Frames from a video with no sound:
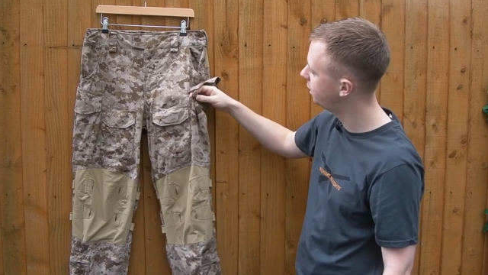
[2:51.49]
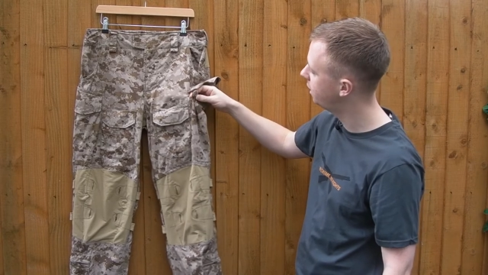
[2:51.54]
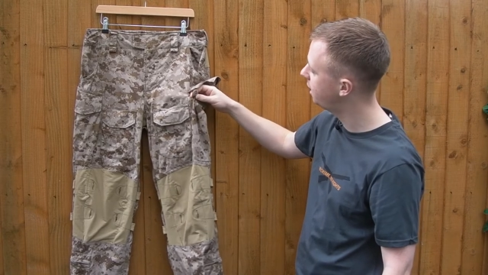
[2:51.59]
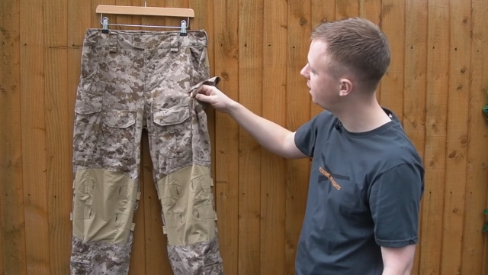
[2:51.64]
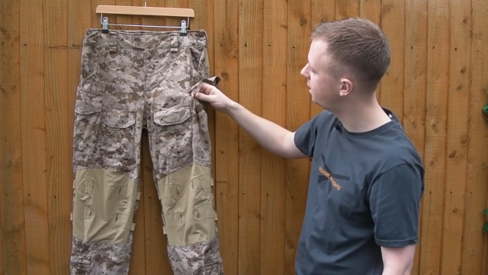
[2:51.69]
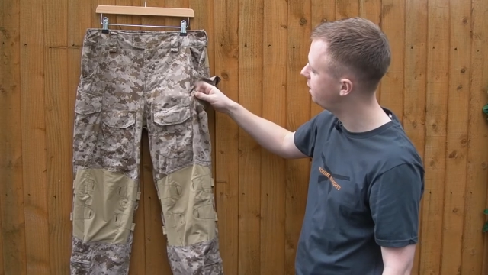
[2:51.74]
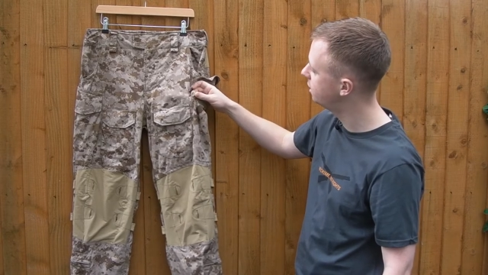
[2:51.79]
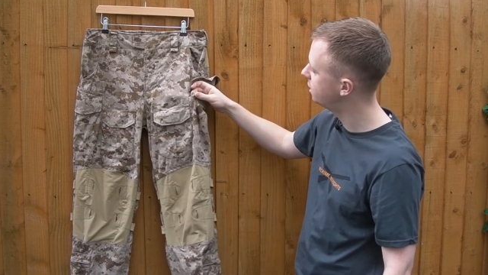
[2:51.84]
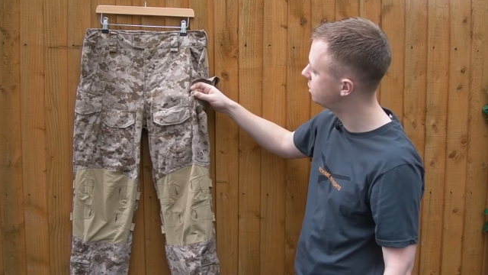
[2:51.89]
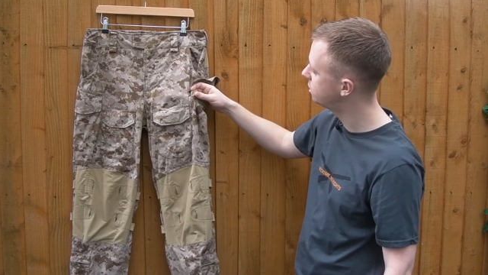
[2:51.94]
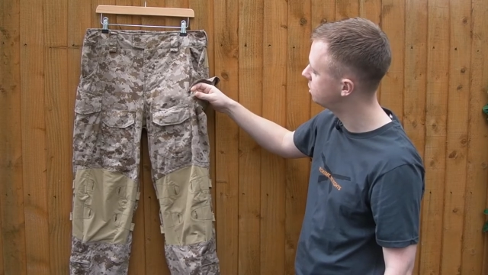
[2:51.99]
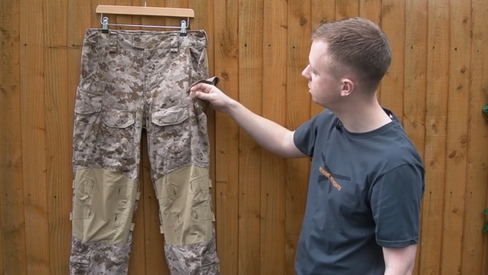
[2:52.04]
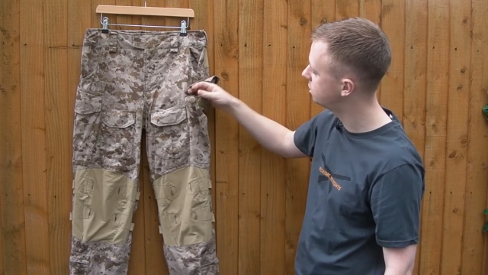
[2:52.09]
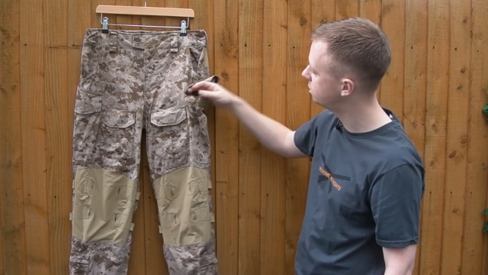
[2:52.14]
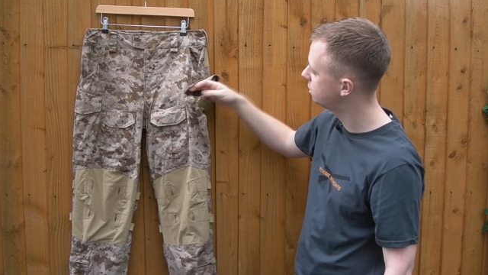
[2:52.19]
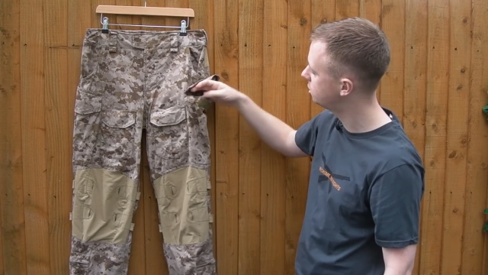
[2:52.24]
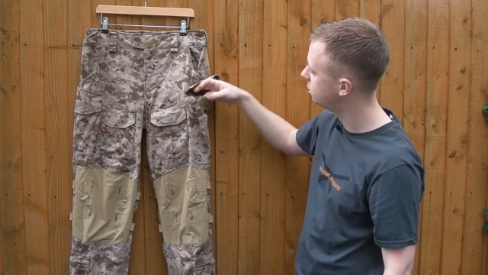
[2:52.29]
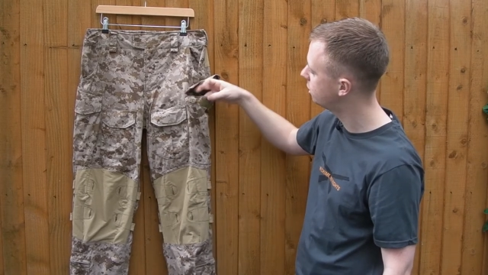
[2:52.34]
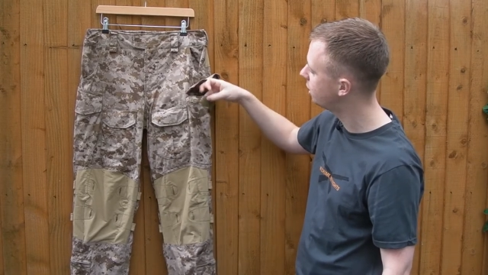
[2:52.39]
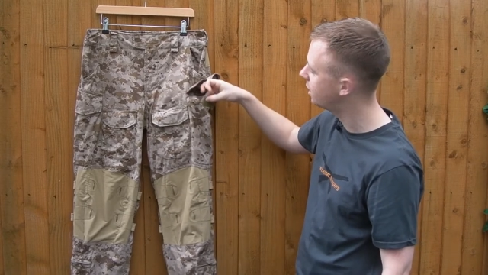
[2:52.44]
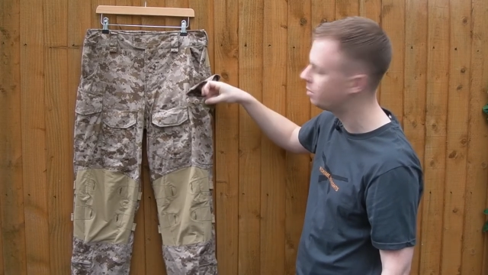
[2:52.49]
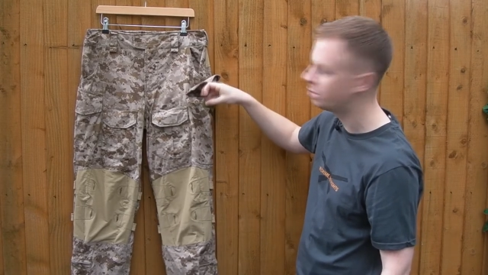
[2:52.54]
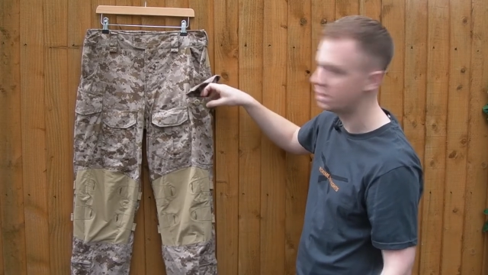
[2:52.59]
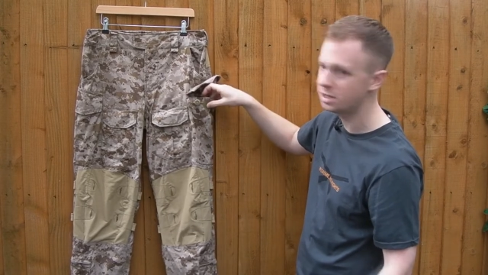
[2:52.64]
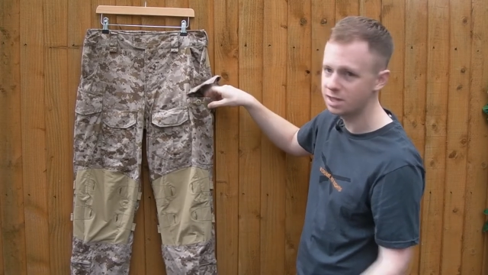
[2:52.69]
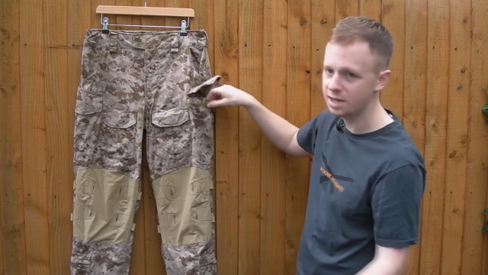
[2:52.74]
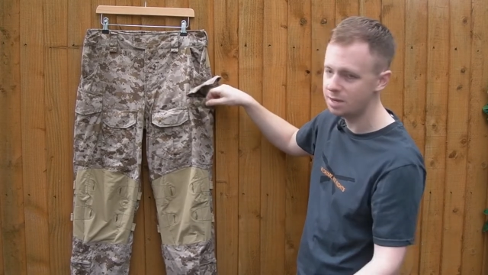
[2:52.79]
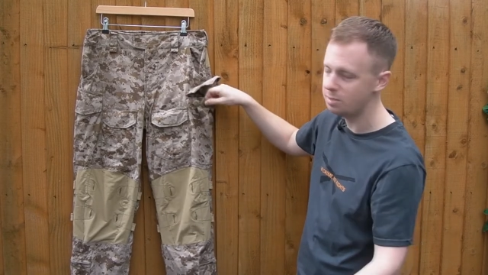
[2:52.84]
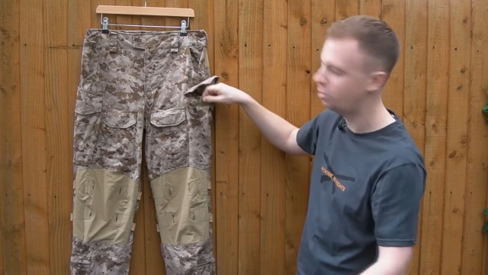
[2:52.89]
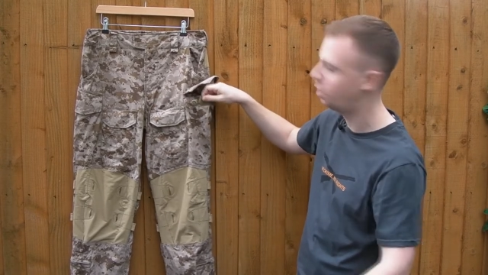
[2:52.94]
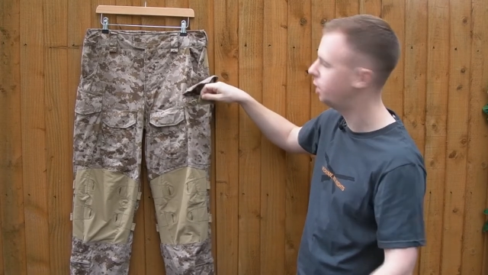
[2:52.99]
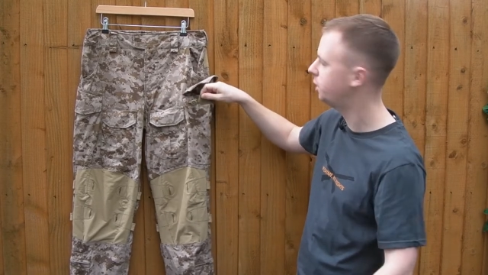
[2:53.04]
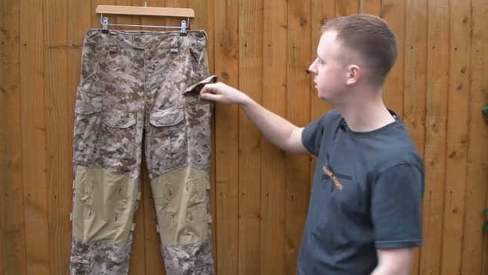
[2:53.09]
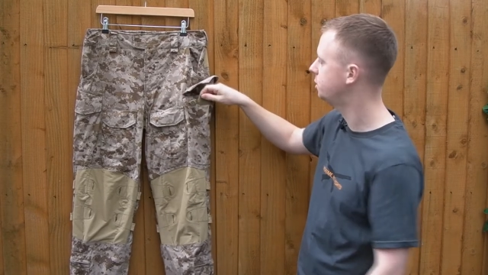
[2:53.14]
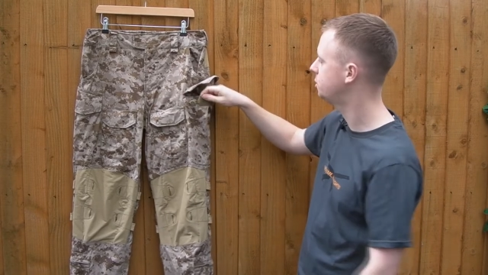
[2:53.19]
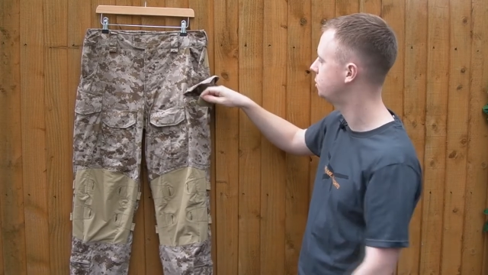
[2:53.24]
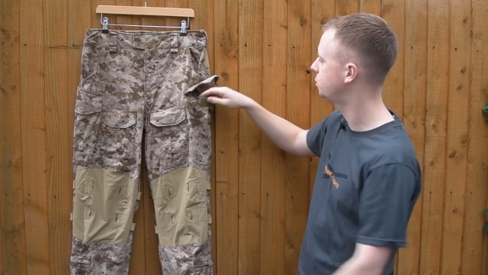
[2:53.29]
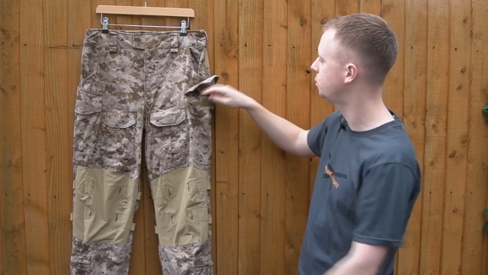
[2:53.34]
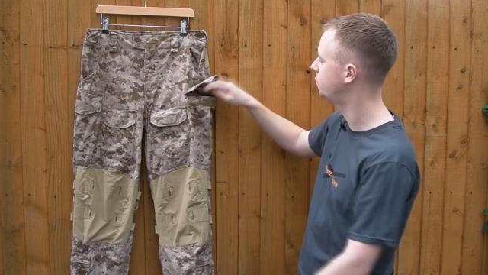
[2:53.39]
Canadian type tape buttons.